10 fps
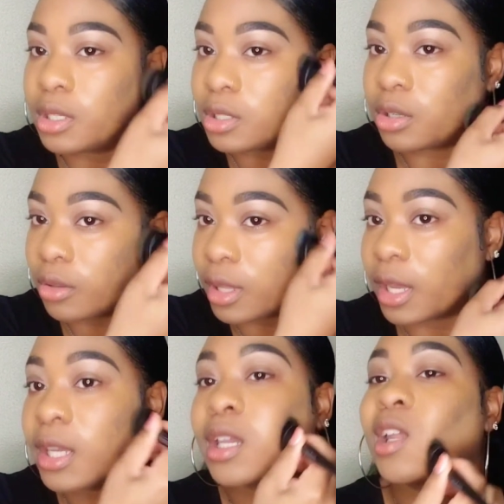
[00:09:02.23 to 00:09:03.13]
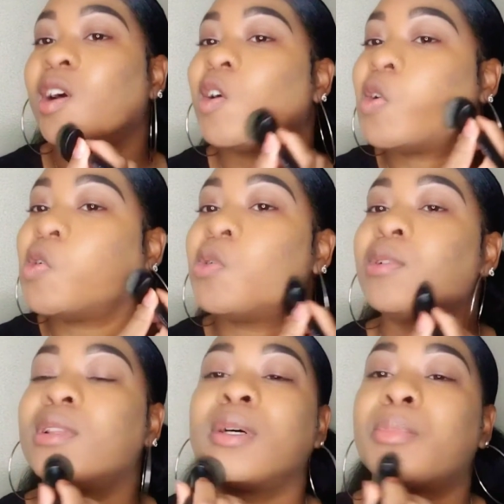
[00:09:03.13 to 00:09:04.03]
so that it can
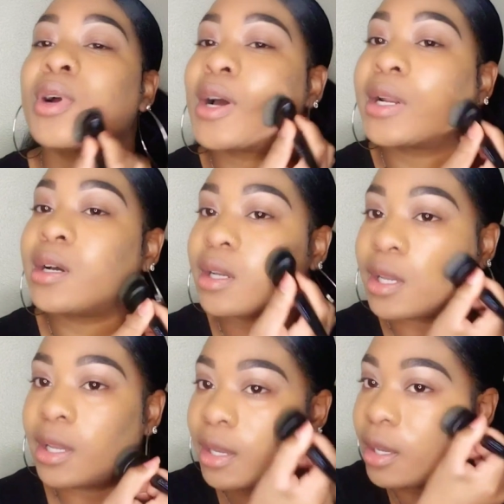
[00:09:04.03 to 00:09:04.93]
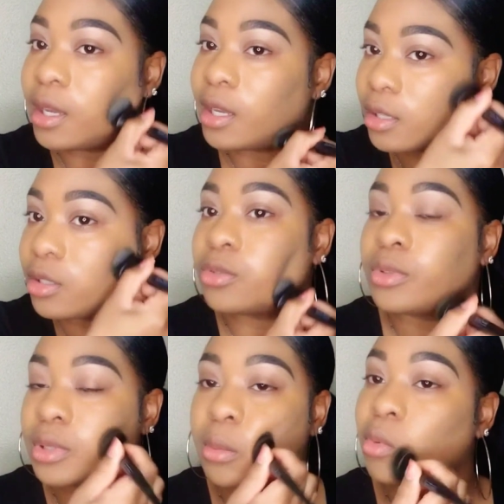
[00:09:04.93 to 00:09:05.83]
hold product
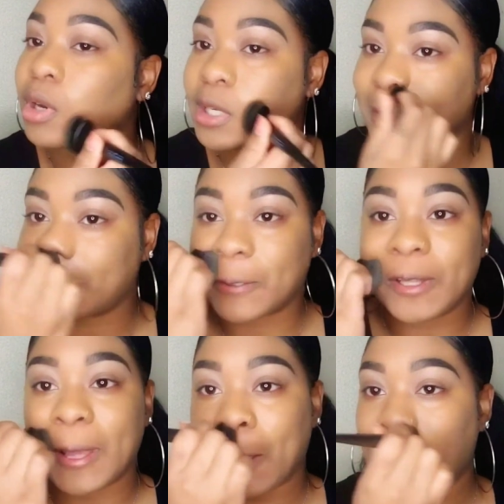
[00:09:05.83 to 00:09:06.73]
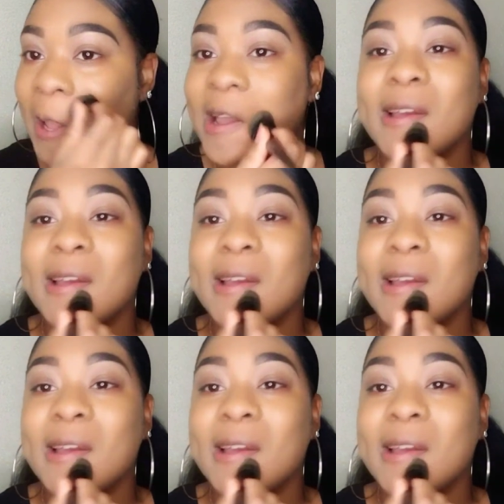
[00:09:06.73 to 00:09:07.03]
into the brush so that